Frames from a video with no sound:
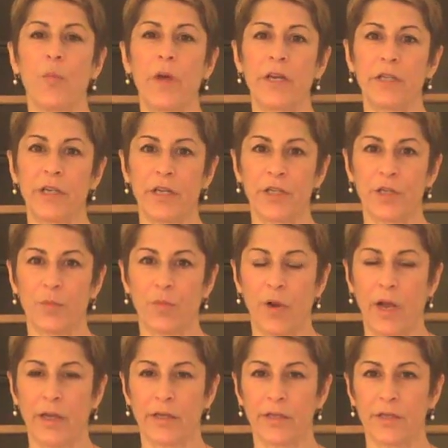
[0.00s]
meditation
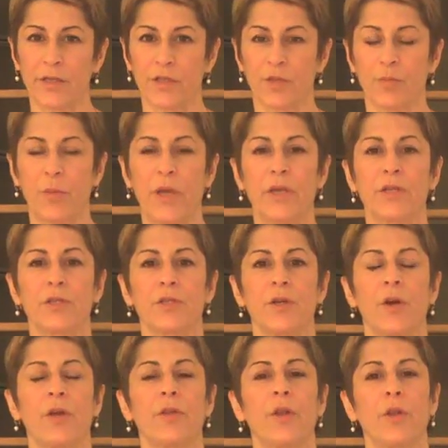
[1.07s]
practice is based
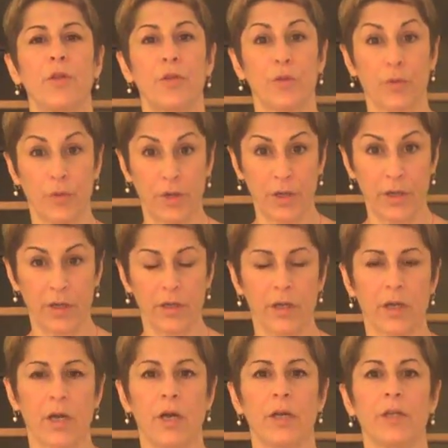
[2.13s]
on three
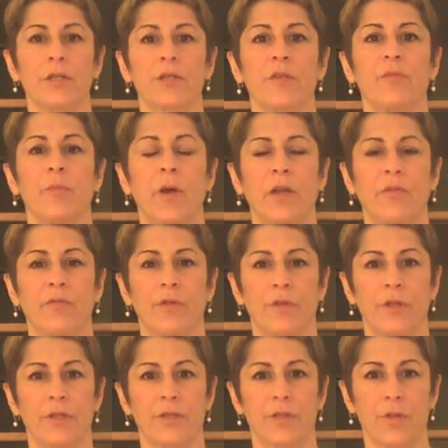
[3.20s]
kinds of
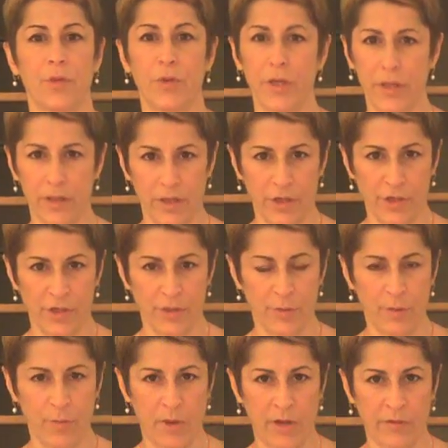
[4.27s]
mindfulness, three things to be
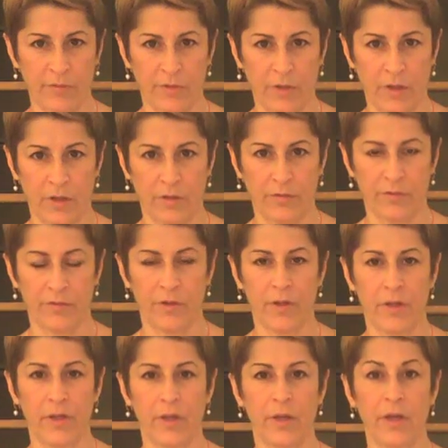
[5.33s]
mindful of.
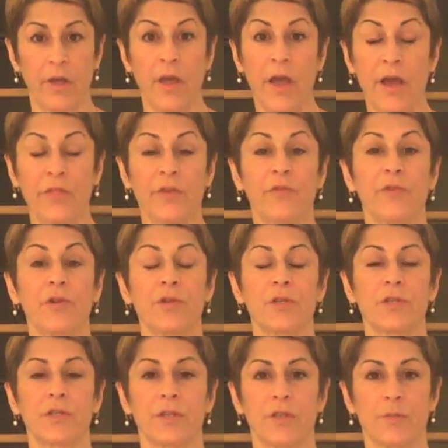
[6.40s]
And the
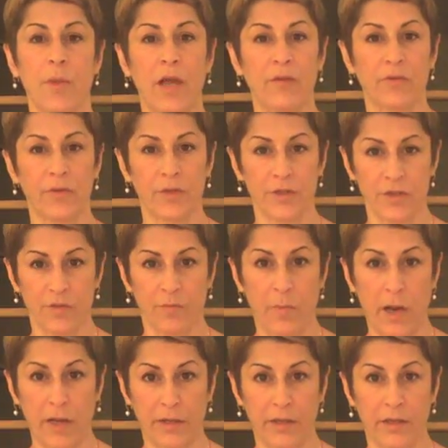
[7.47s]
first is mindfulness of
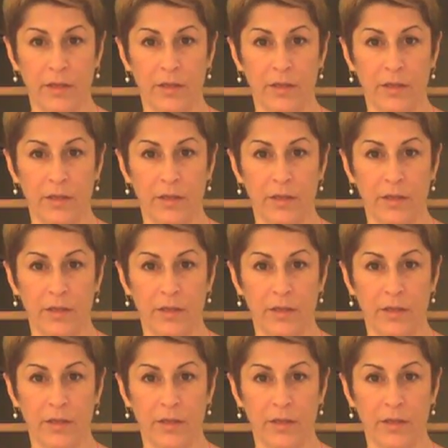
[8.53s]
body.